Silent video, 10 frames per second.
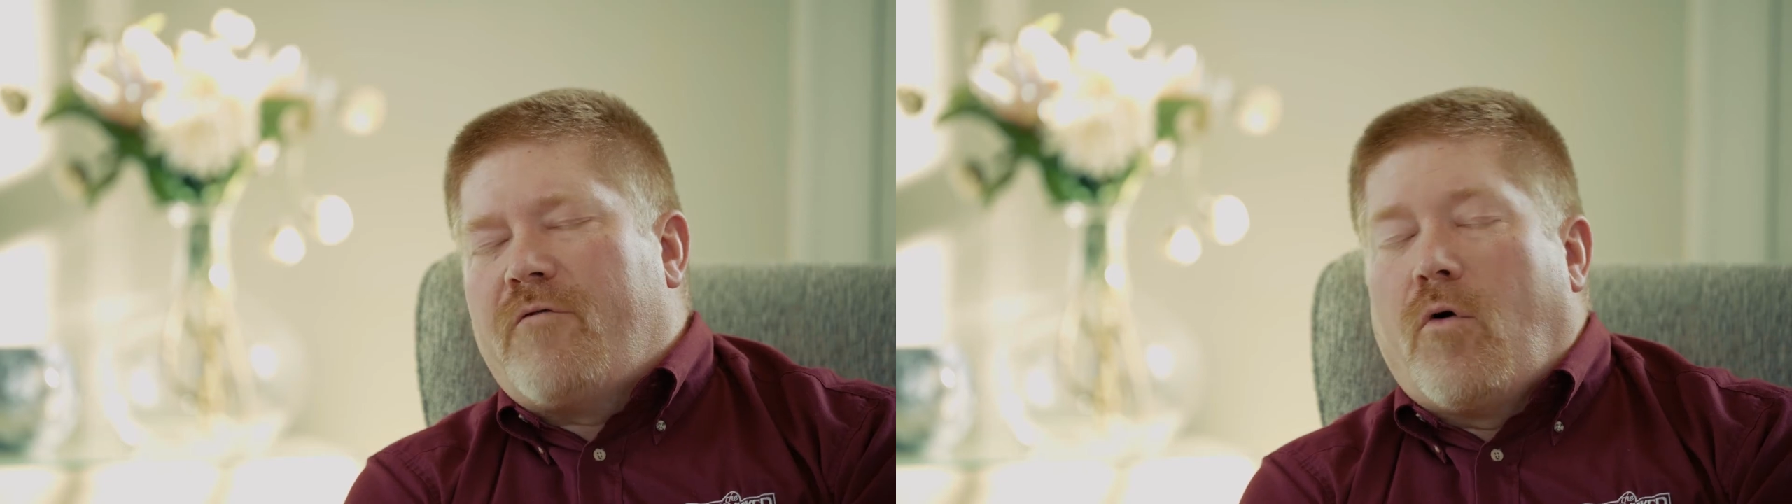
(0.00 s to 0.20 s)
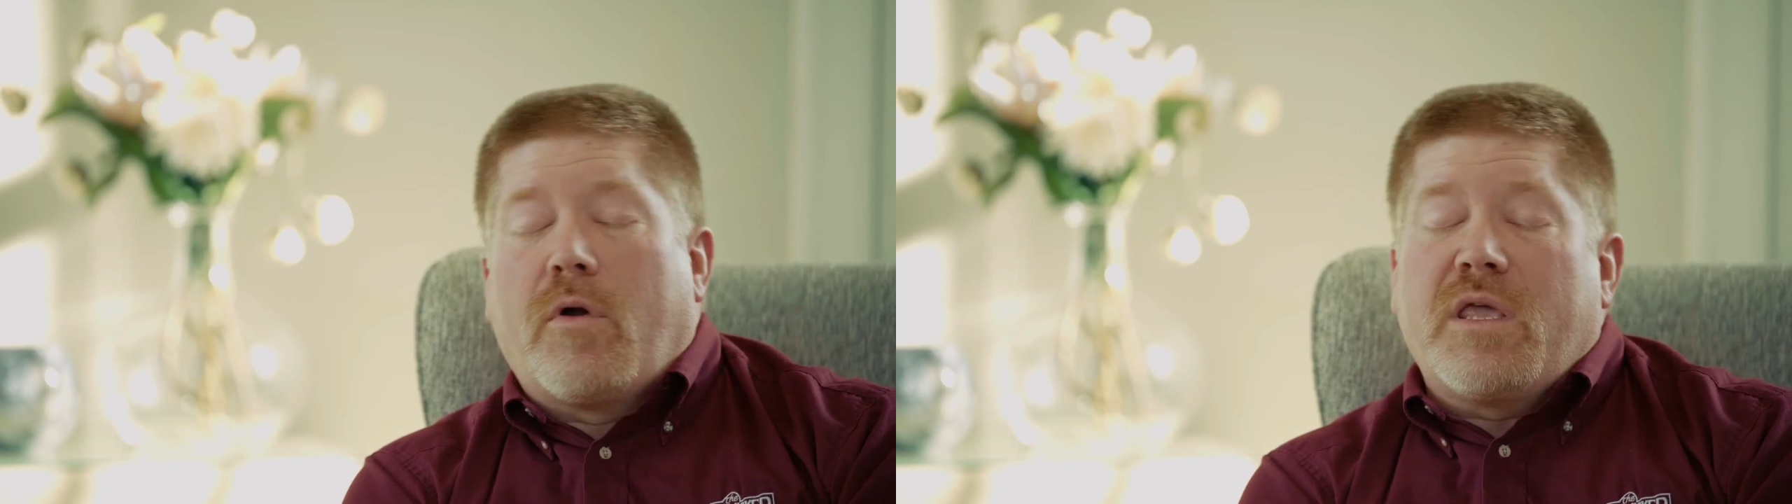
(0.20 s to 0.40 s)

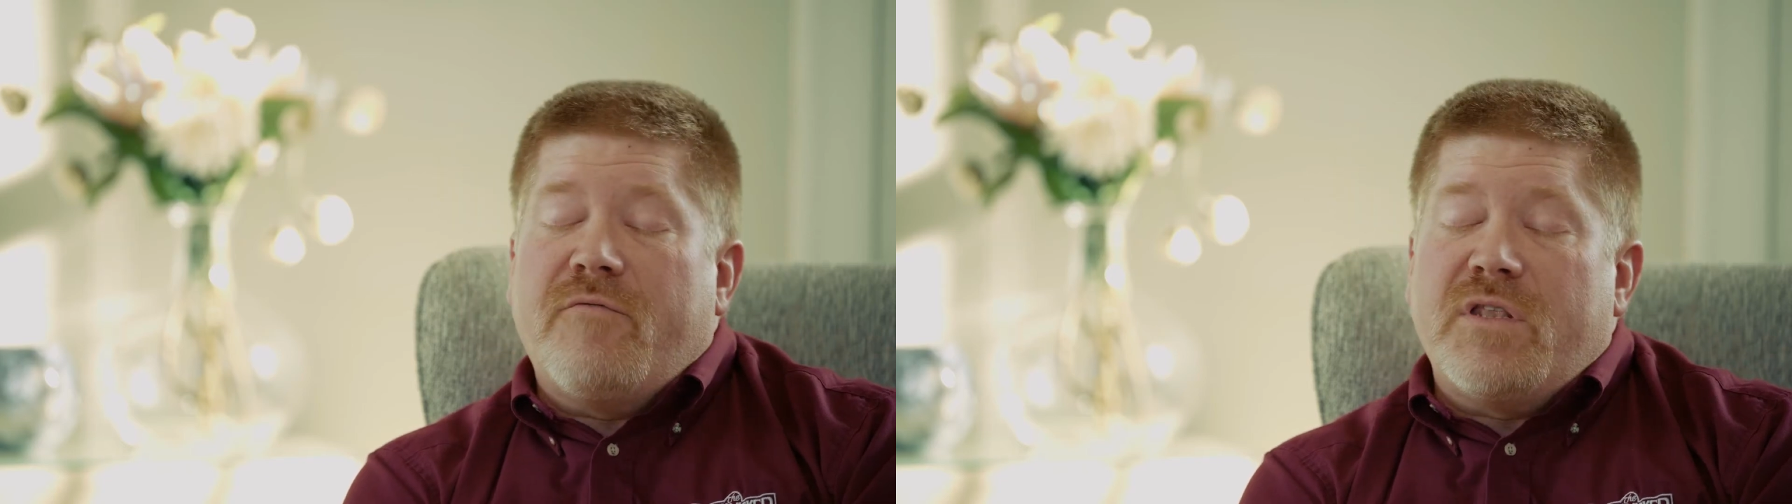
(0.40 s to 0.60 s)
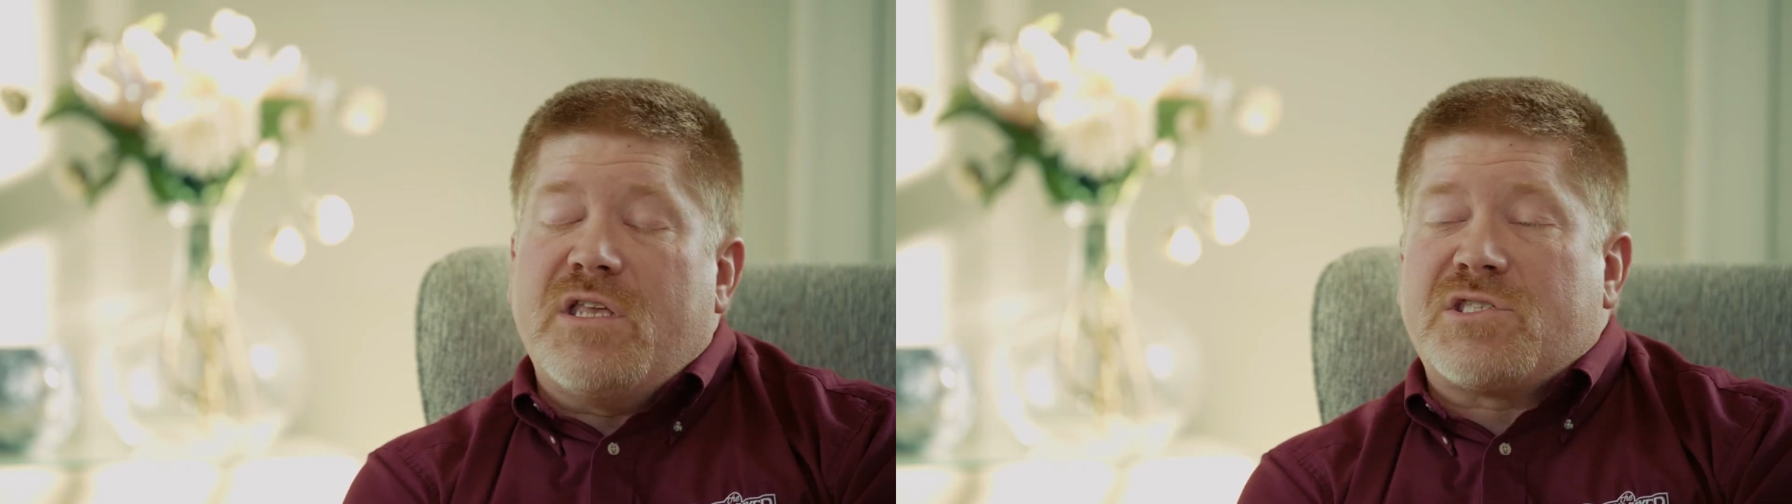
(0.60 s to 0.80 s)
or
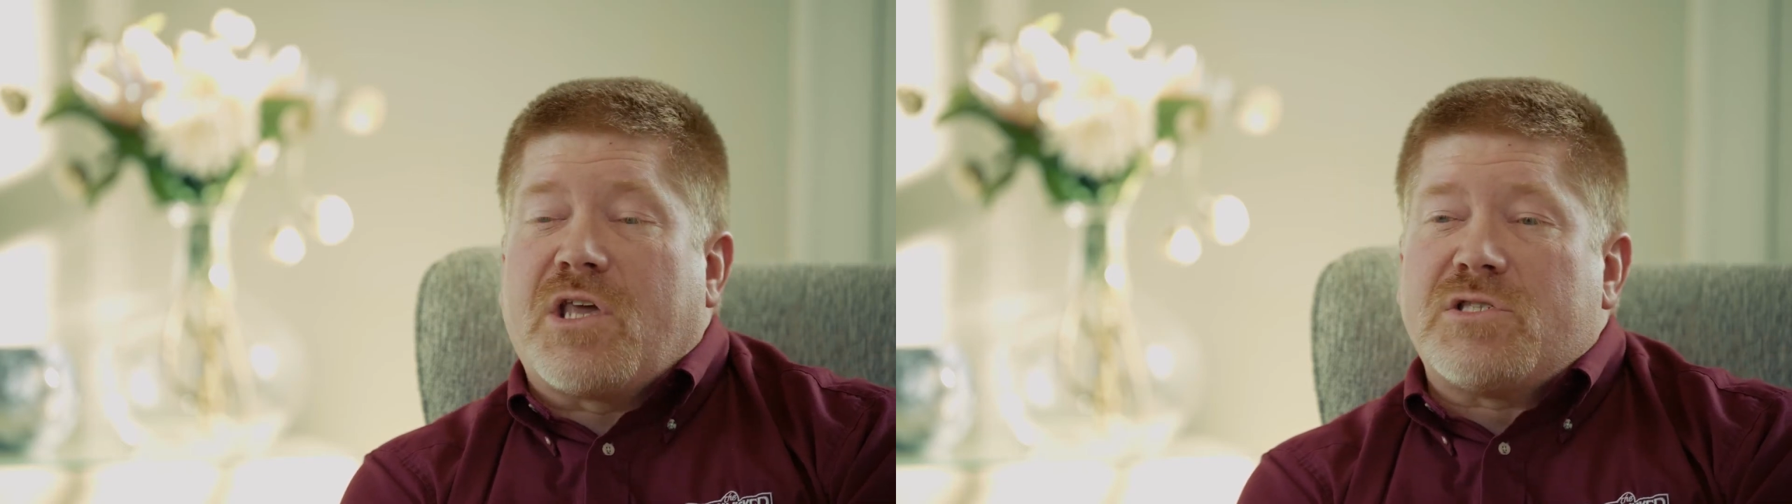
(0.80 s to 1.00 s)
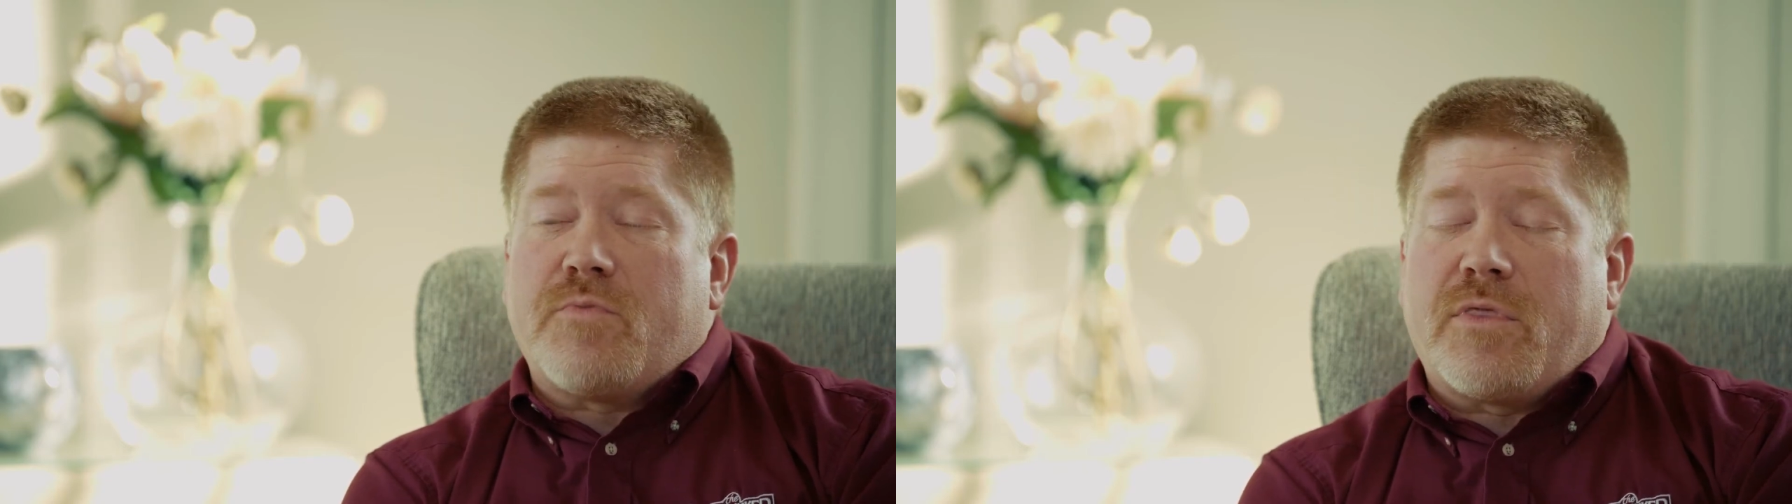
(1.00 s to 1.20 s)
even
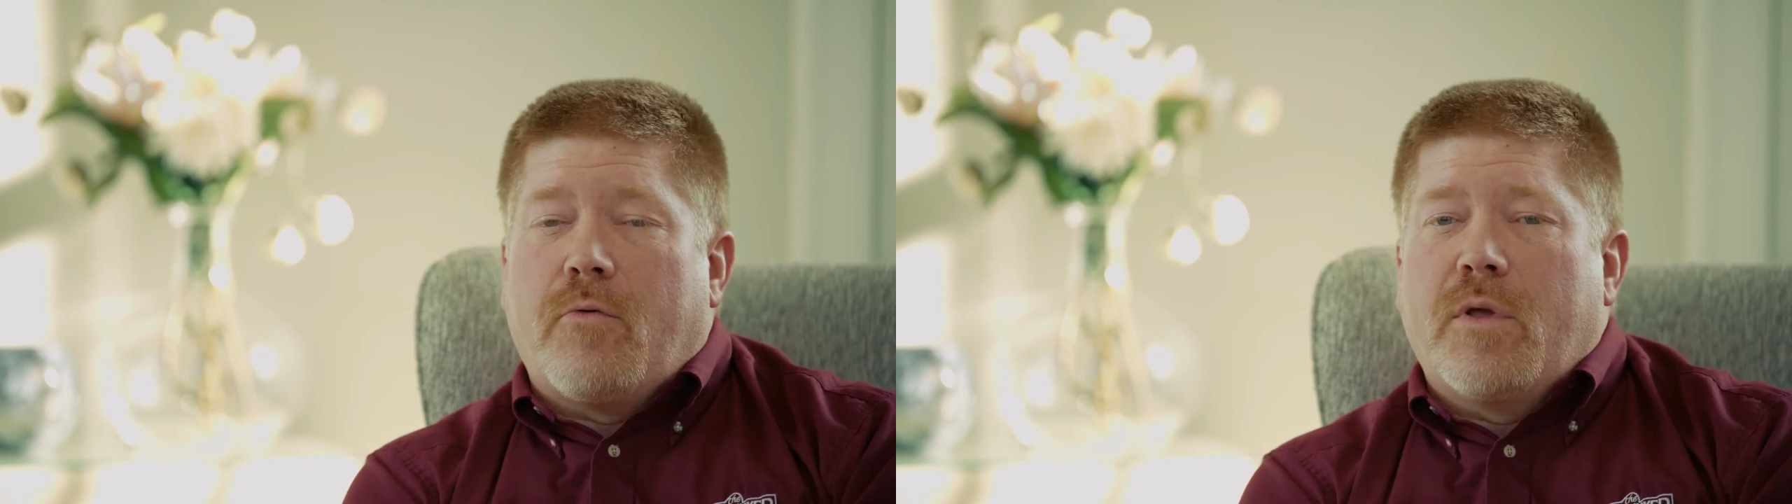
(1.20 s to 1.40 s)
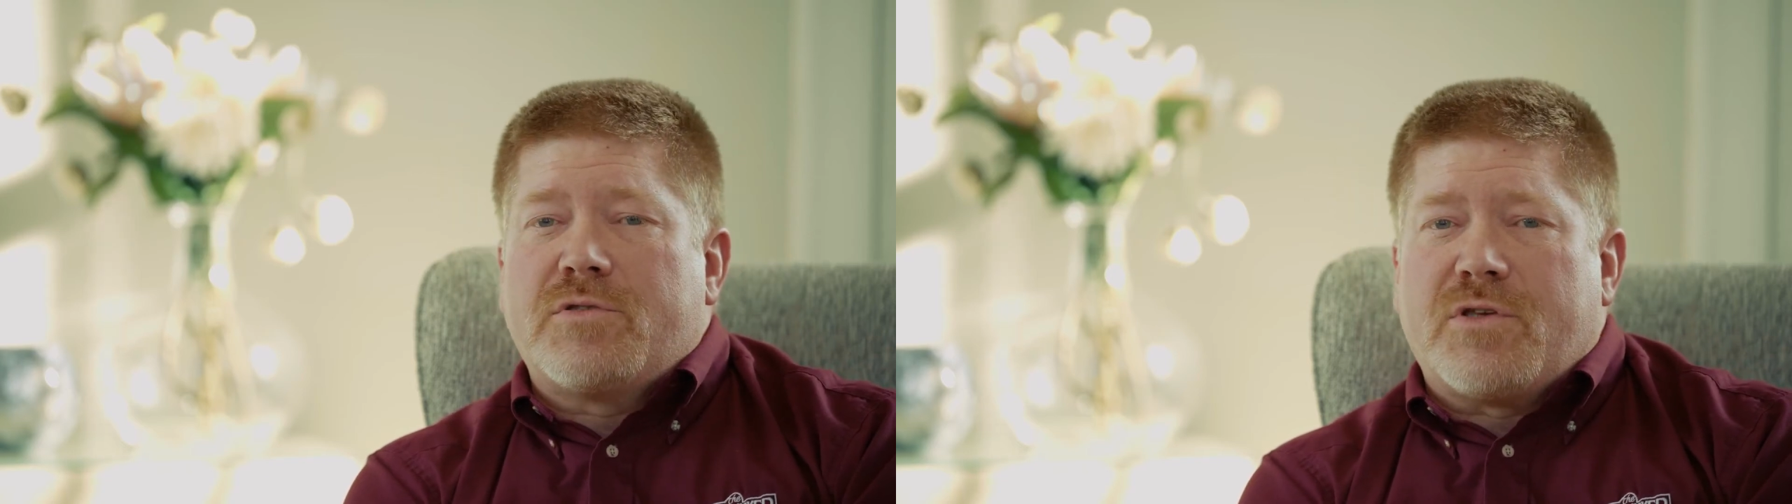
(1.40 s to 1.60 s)
discuss with your
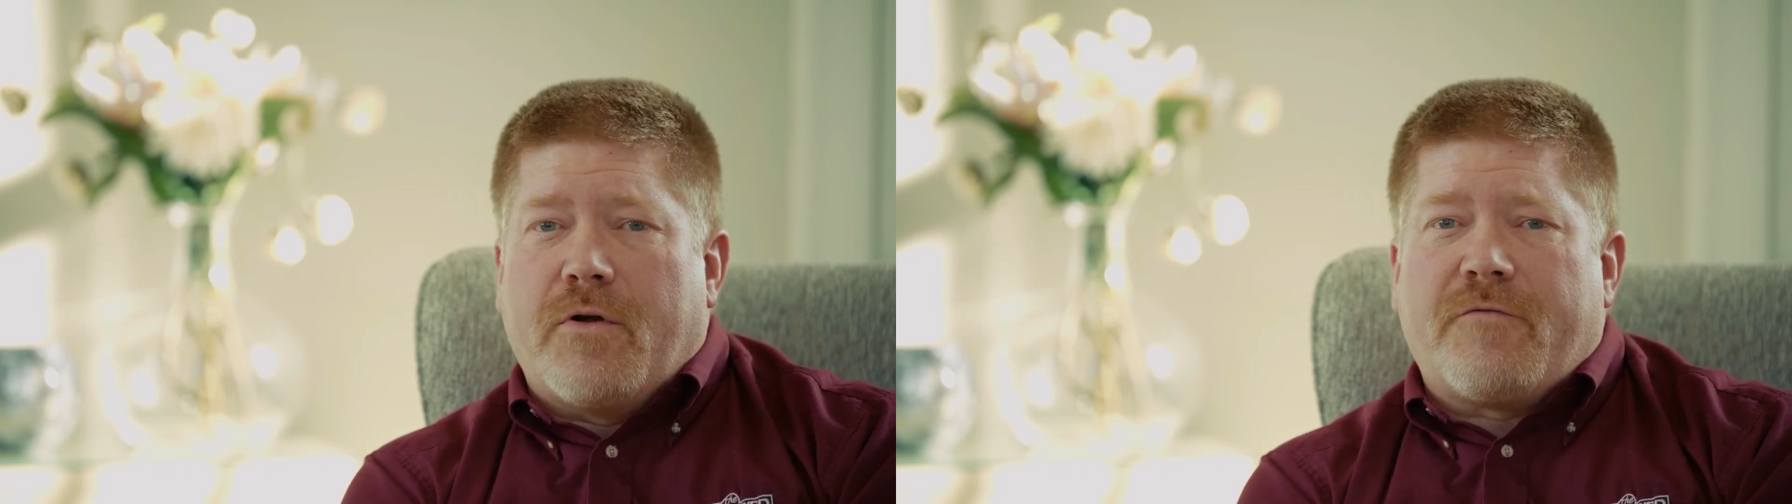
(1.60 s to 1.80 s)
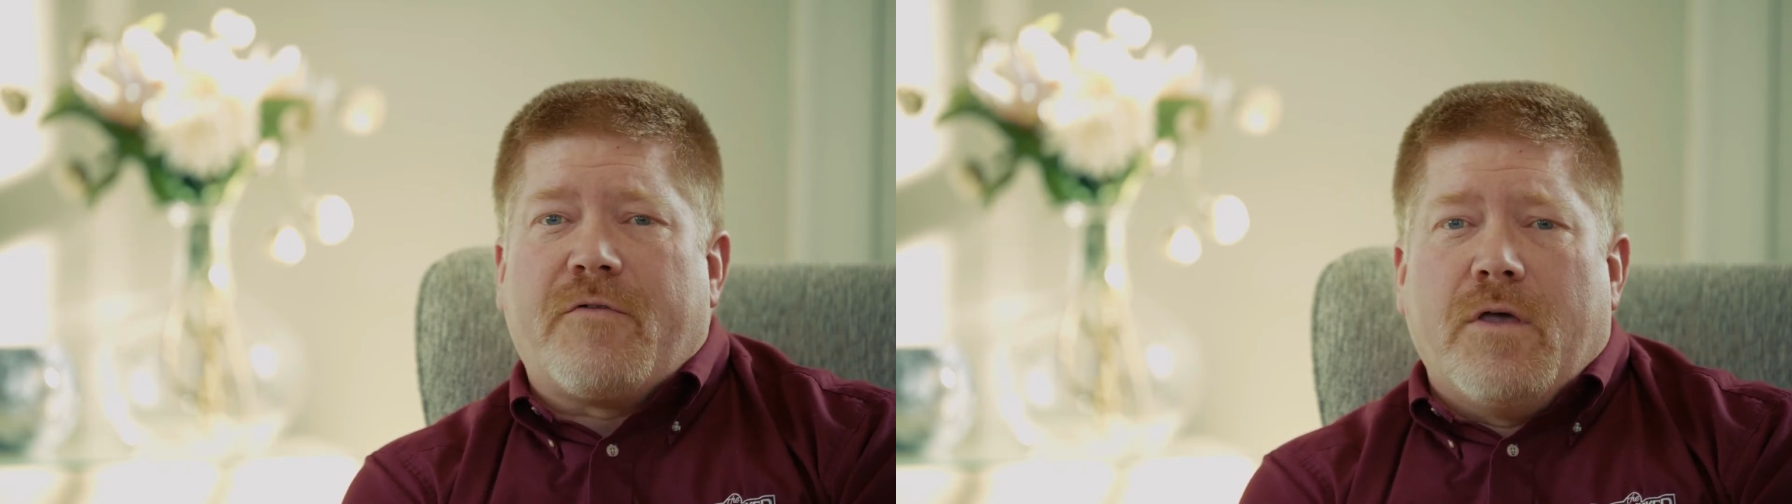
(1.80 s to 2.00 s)

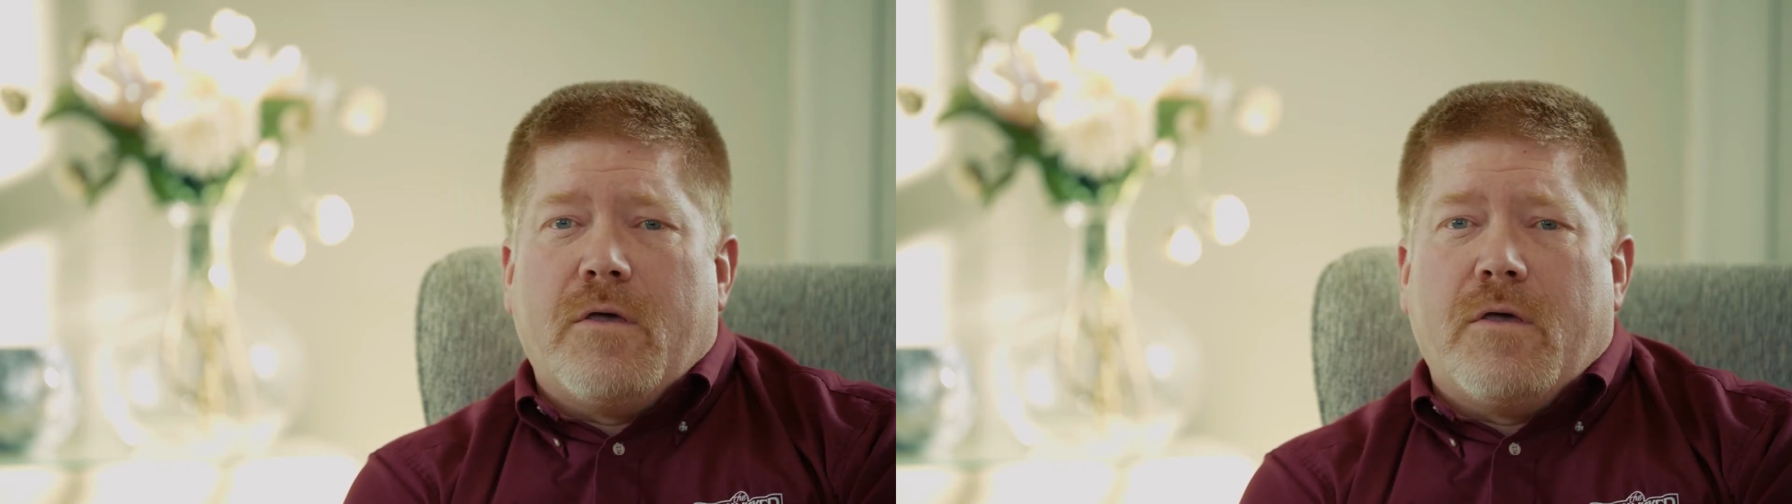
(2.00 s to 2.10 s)
realtor